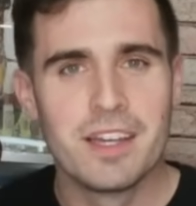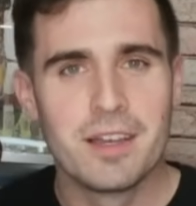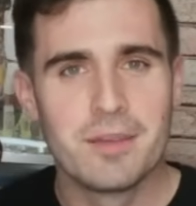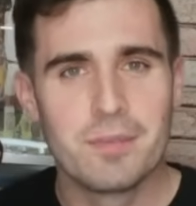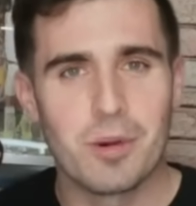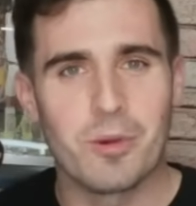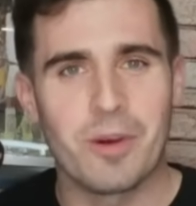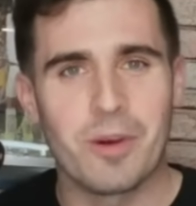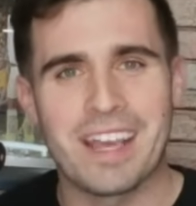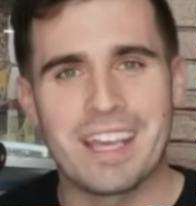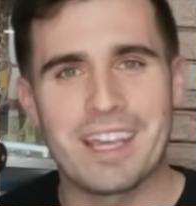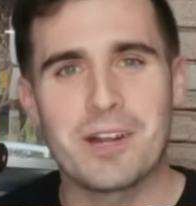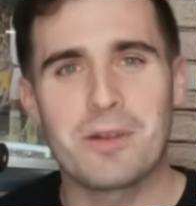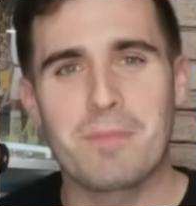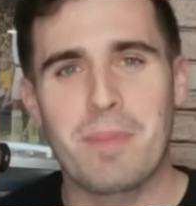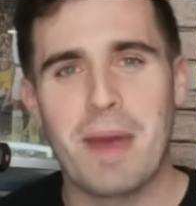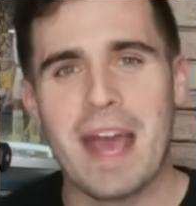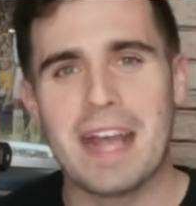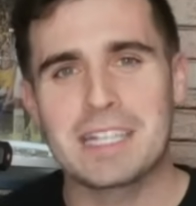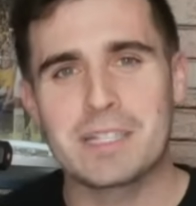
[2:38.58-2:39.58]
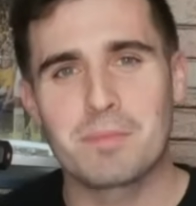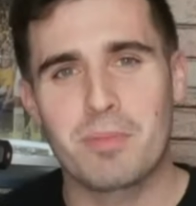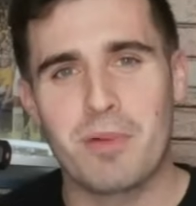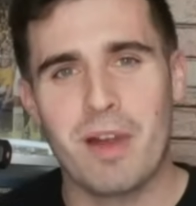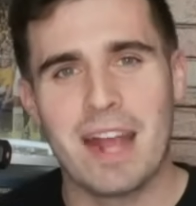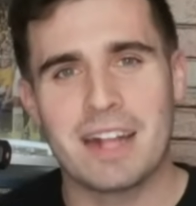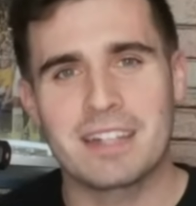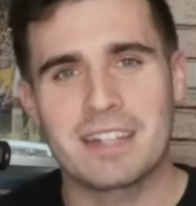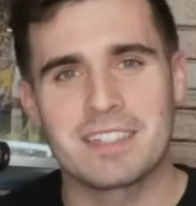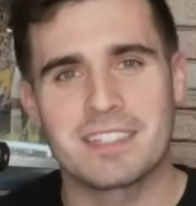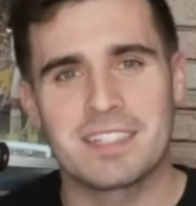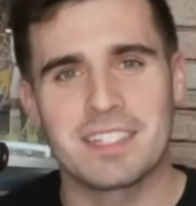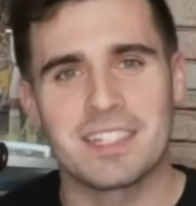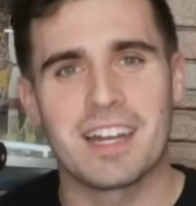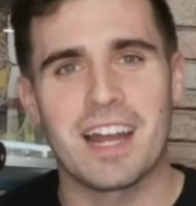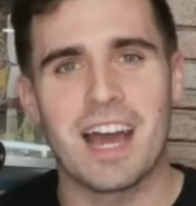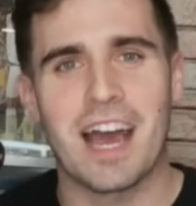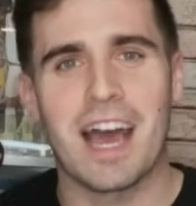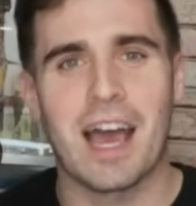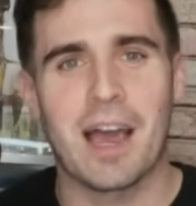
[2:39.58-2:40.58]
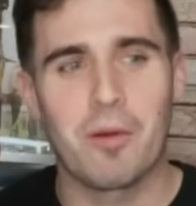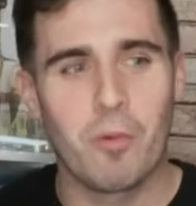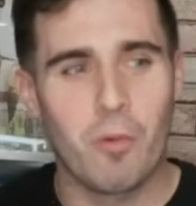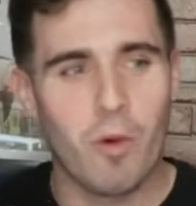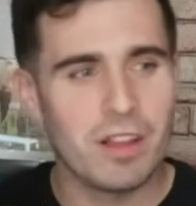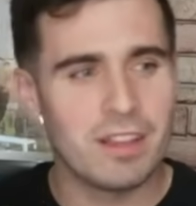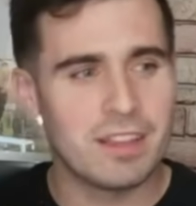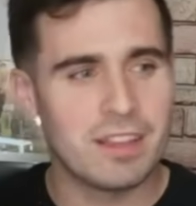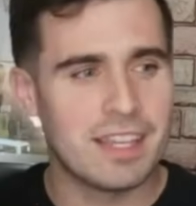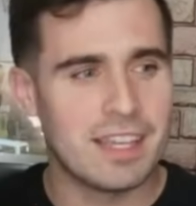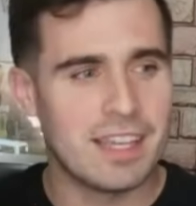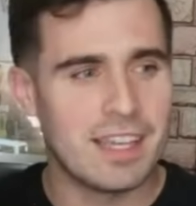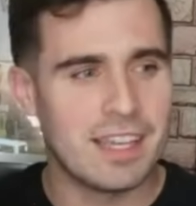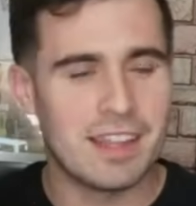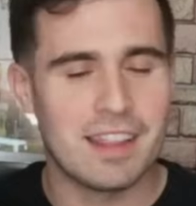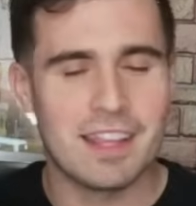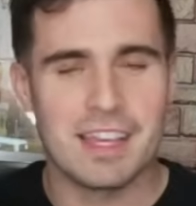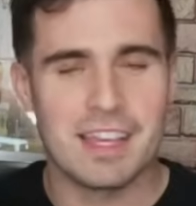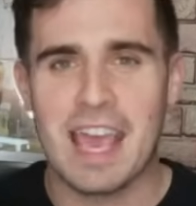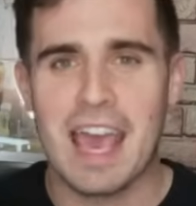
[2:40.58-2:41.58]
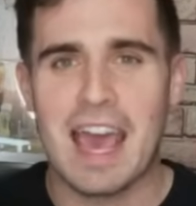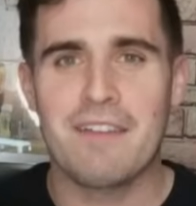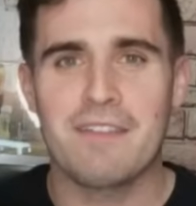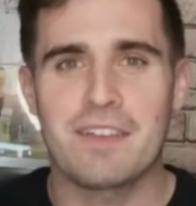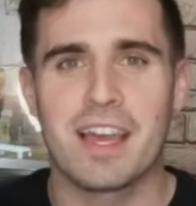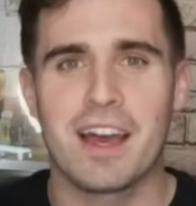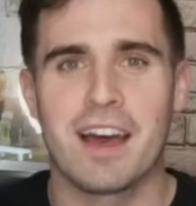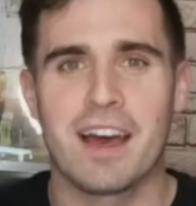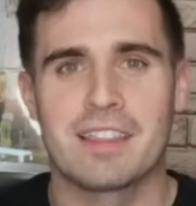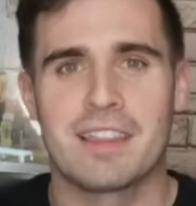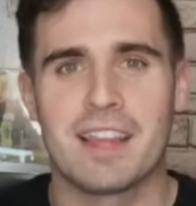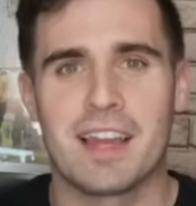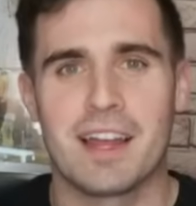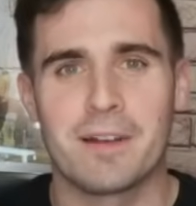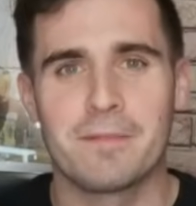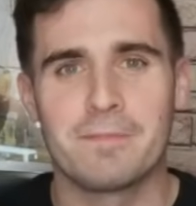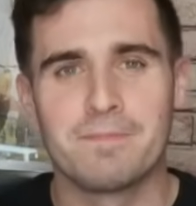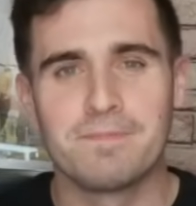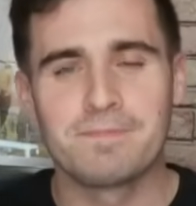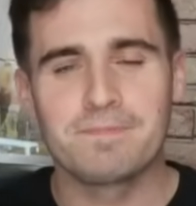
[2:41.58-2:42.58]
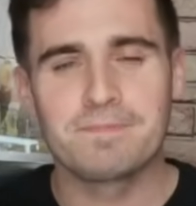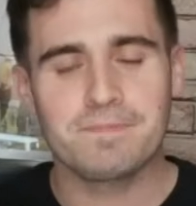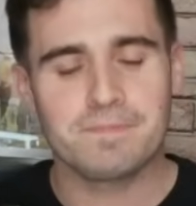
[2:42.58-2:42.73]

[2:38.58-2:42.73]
But when I hear back to practicing, I want the caveat there.